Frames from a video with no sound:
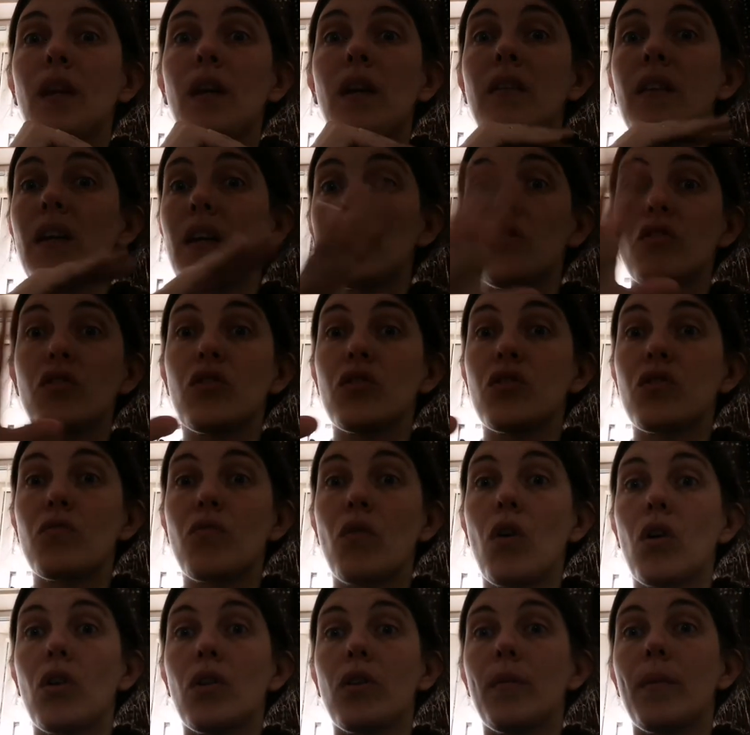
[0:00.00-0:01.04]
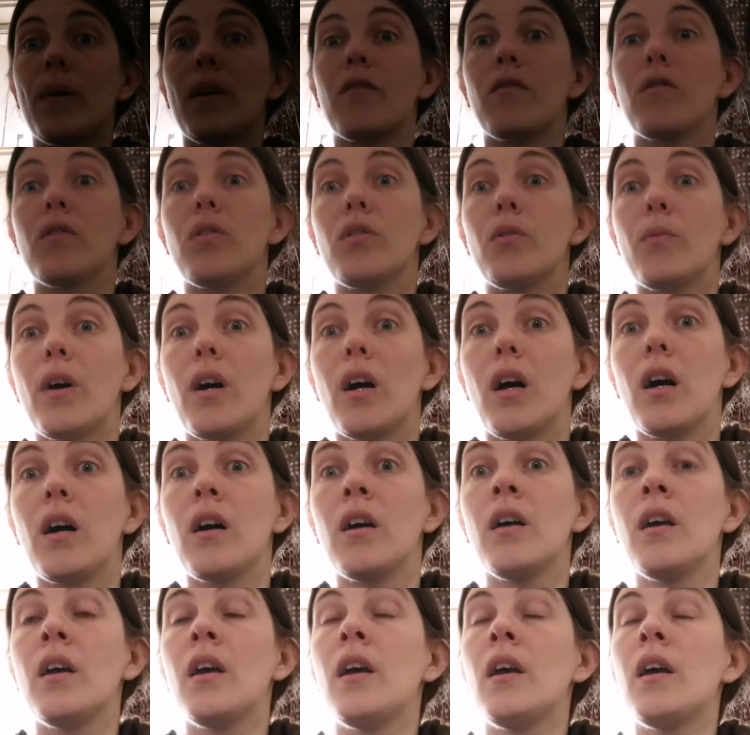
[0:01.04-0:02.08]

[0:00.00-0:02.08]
And that's just wrong, no matter who you are.